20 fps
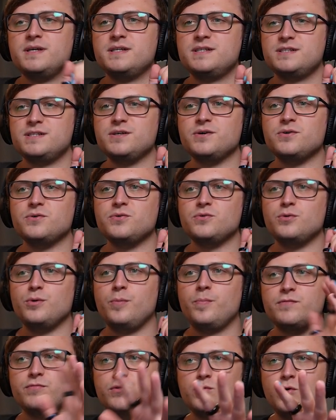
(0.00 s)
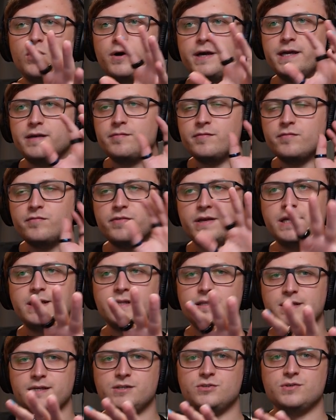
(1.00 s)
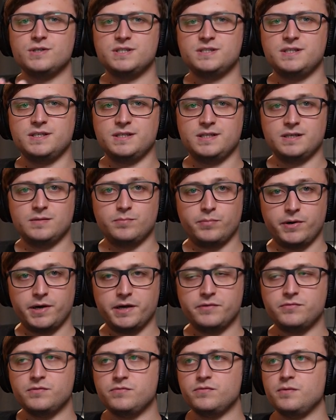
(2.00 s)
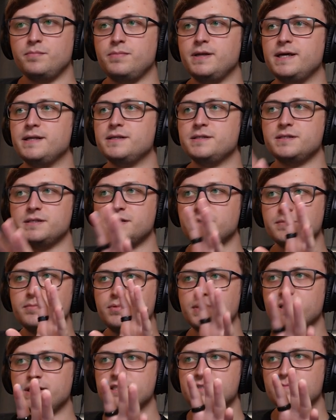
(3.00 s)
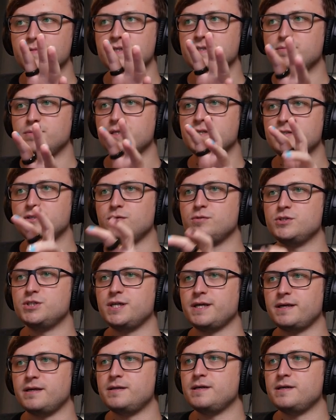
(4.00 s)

so if you are even vaguely interested in Python for Blender, please please please go and check